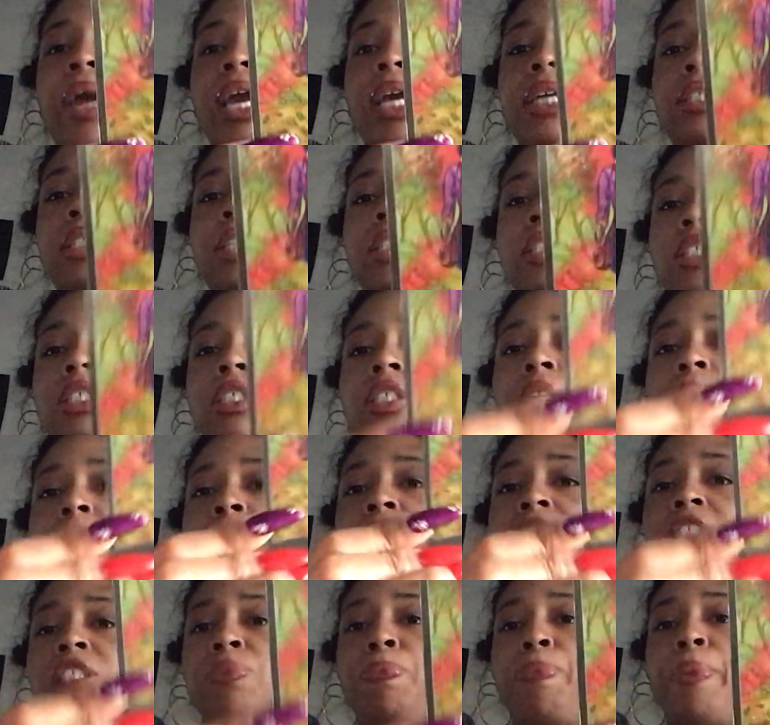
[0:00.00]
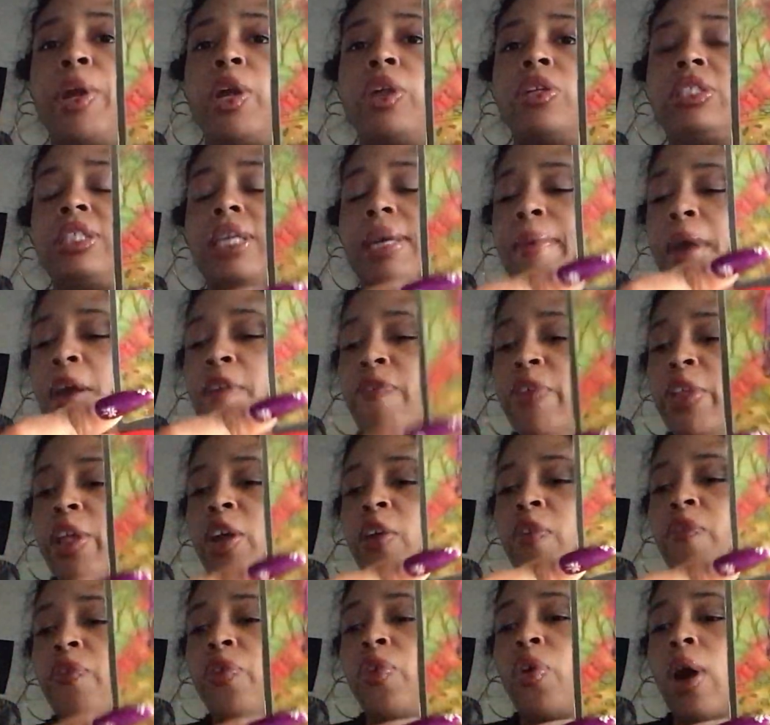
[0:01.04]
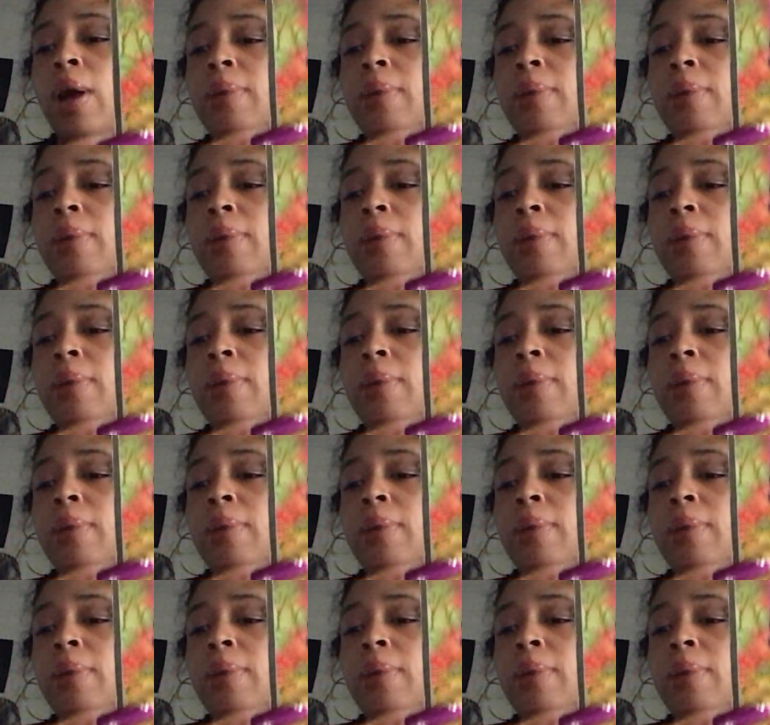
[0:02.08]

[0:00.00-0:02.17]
paying attention to my spirit team. I feel like a fool.